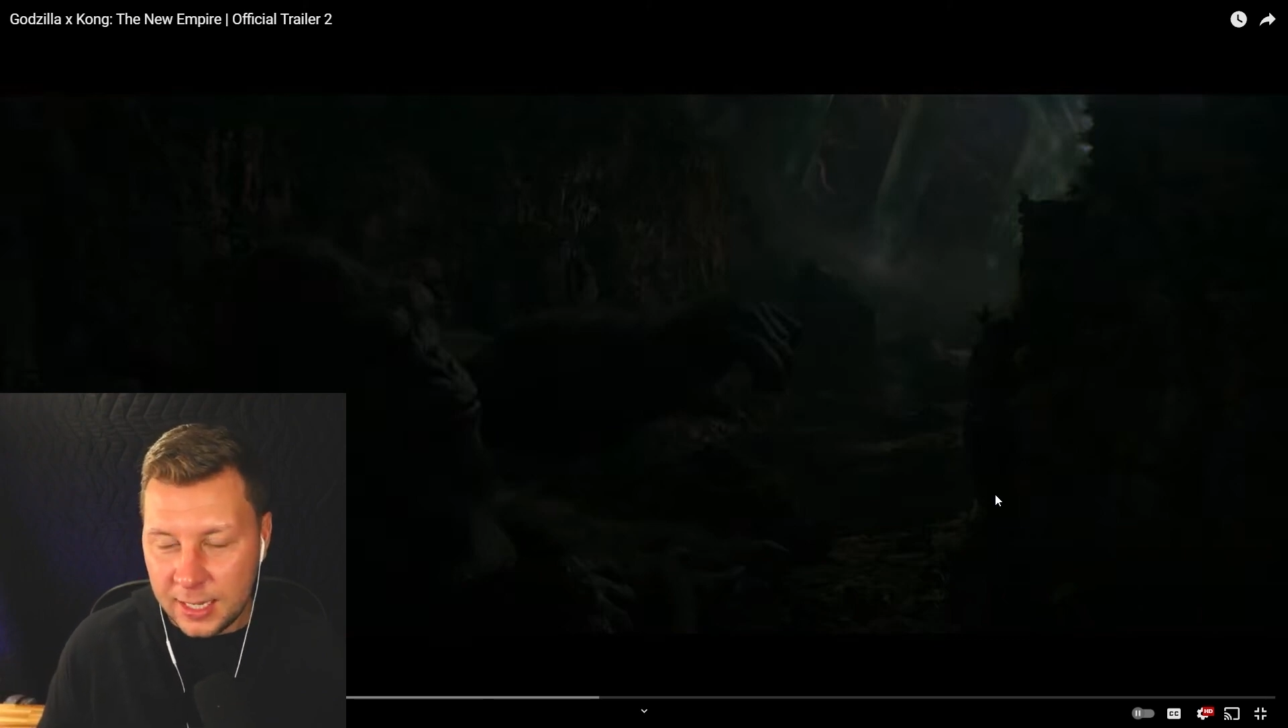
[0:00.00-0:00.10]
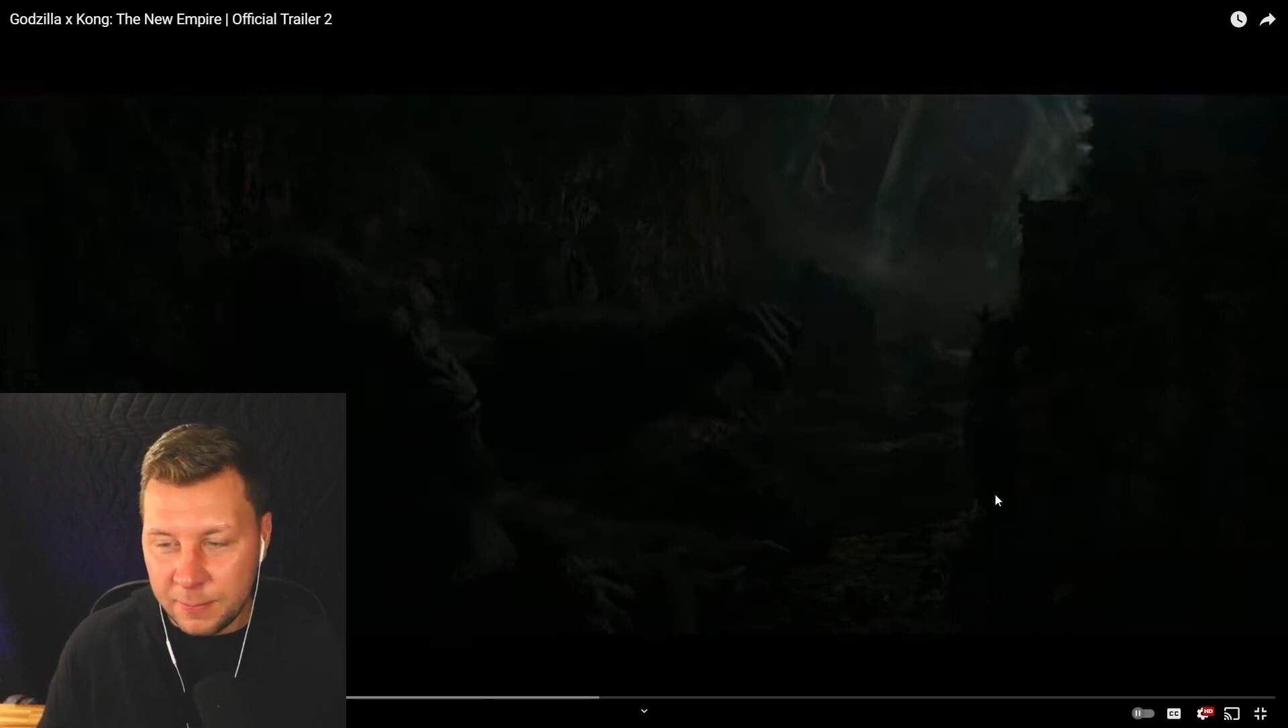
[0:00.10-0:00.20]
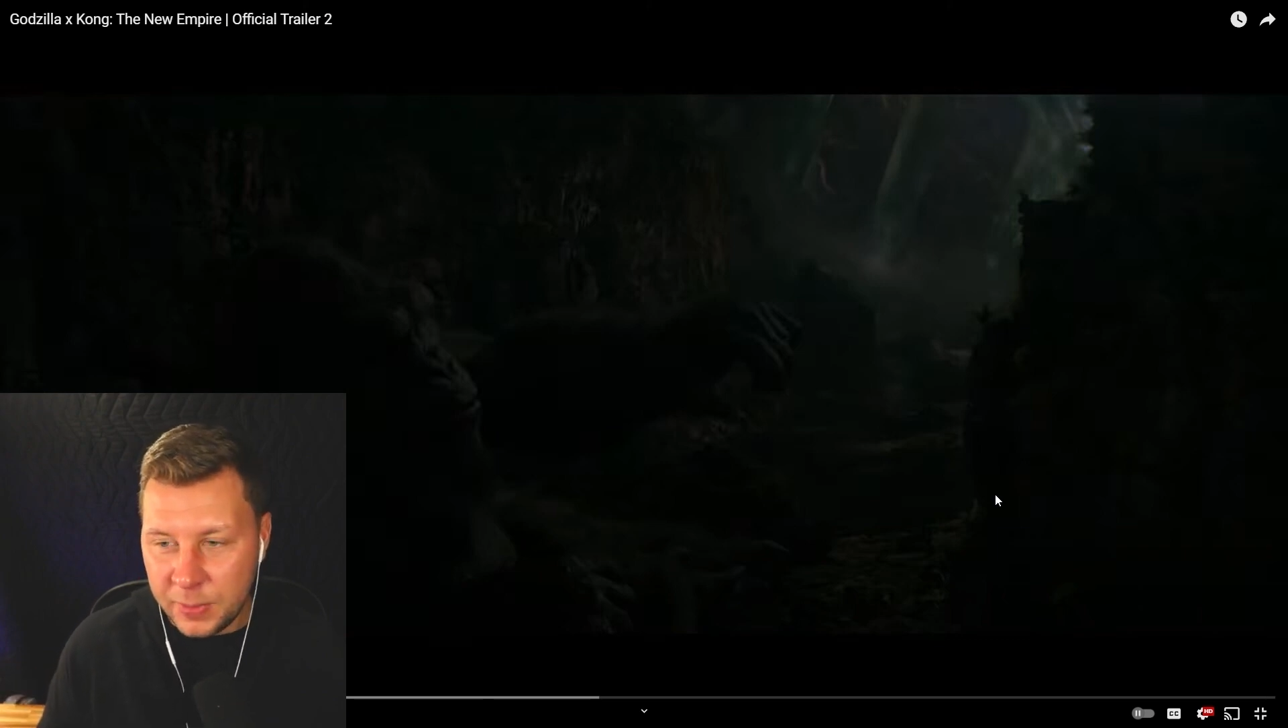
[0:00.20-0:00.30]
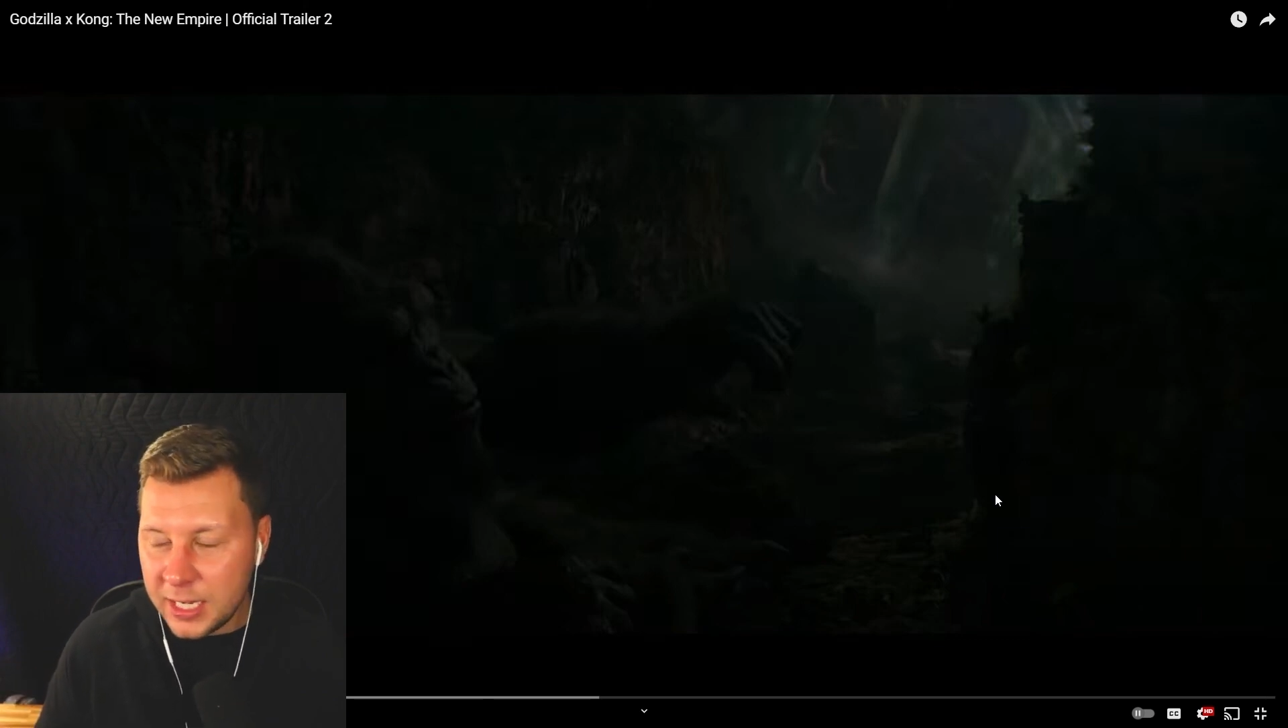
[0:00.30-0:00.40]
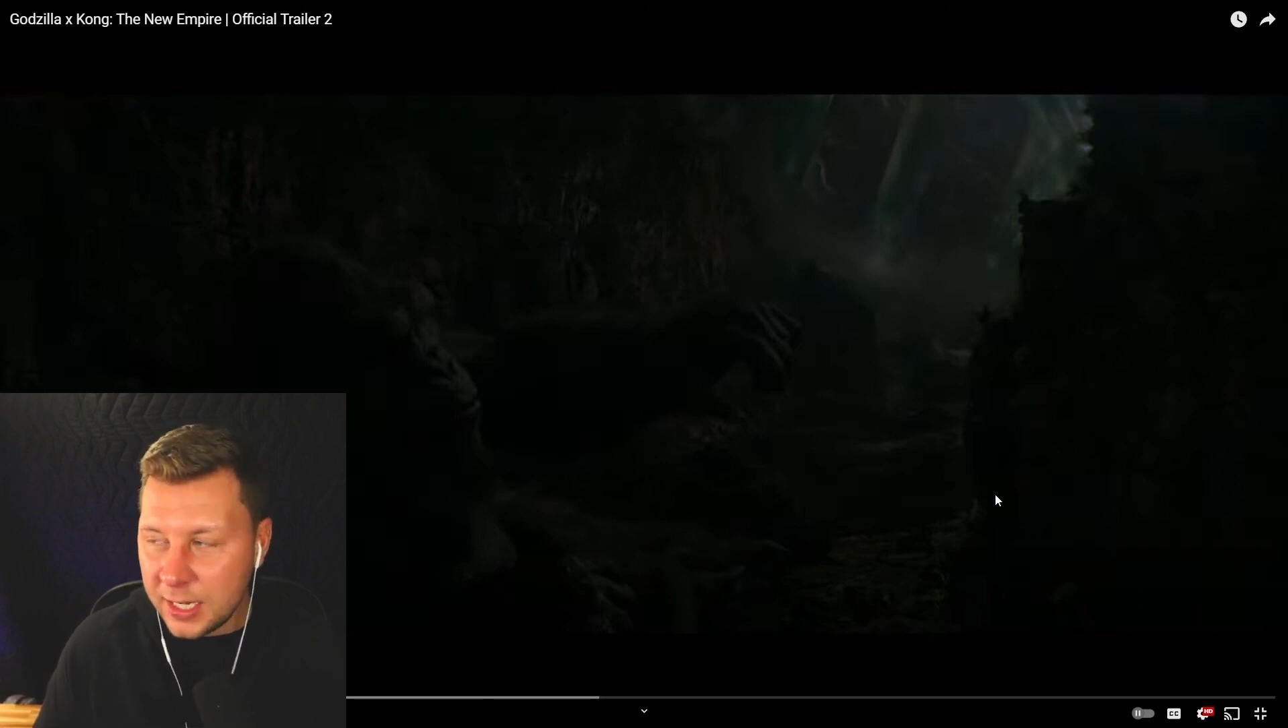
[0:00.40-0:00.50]

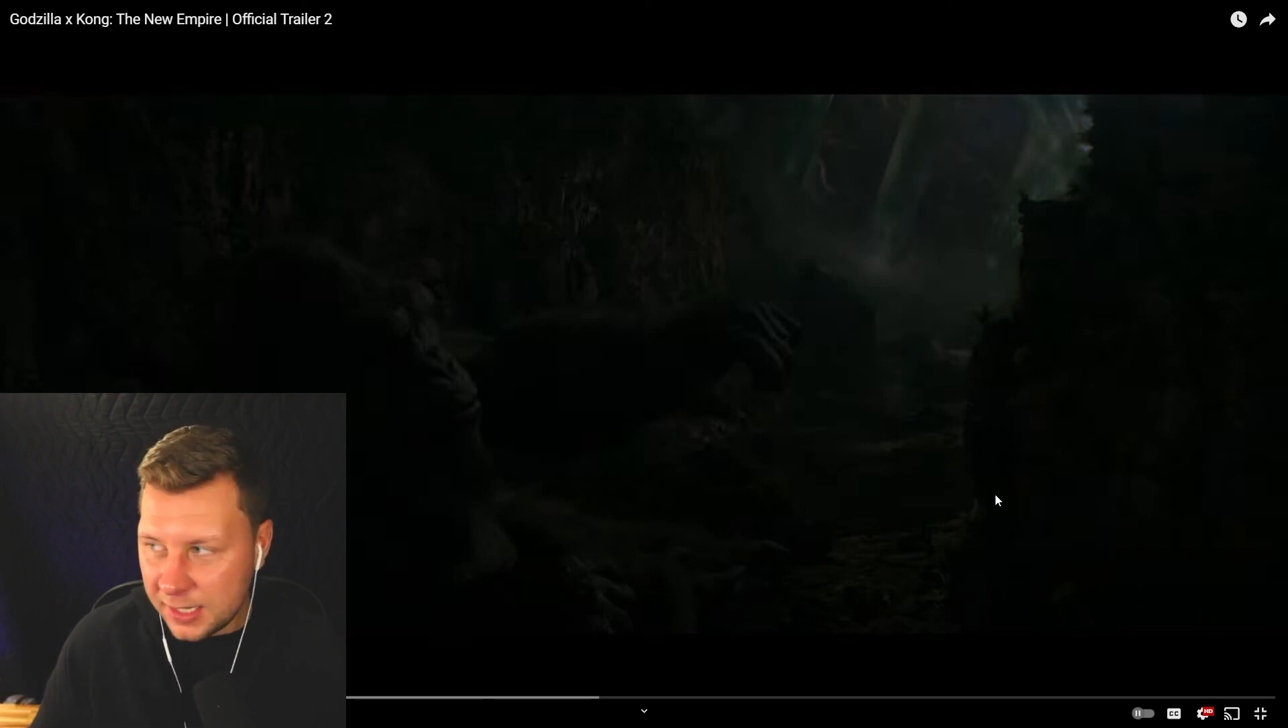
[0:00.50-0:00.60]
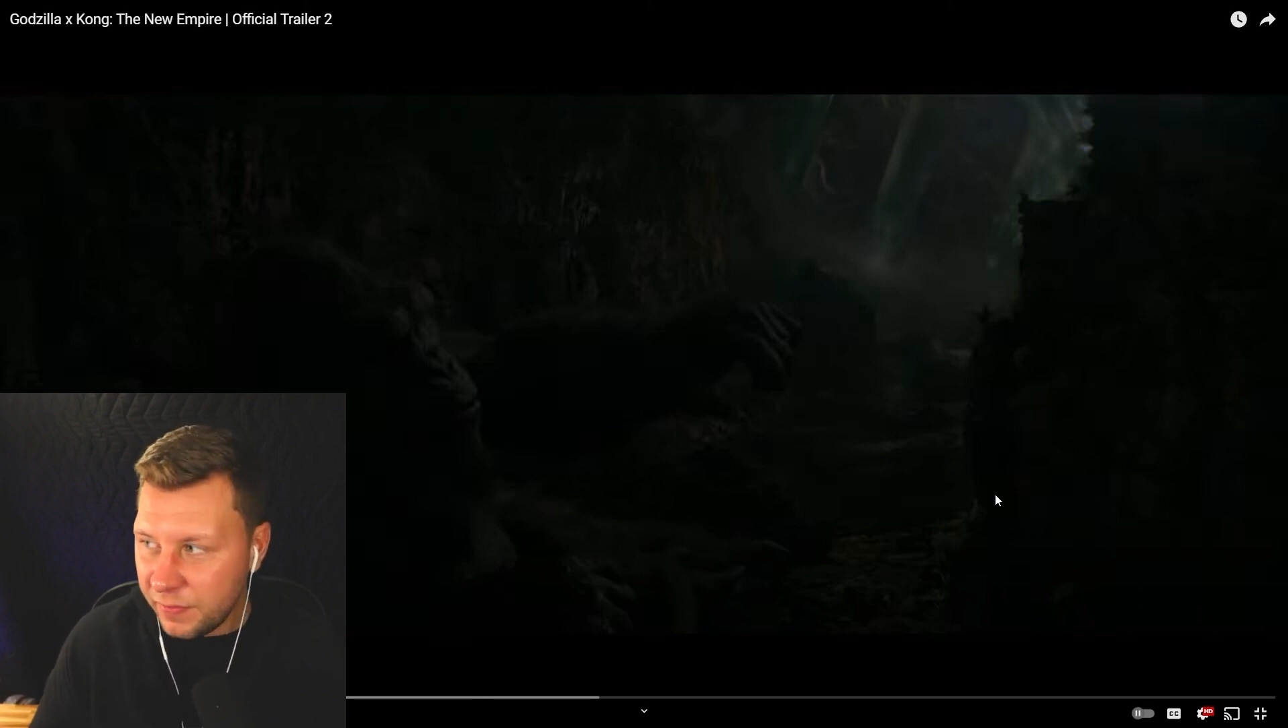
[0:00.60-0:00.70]
because I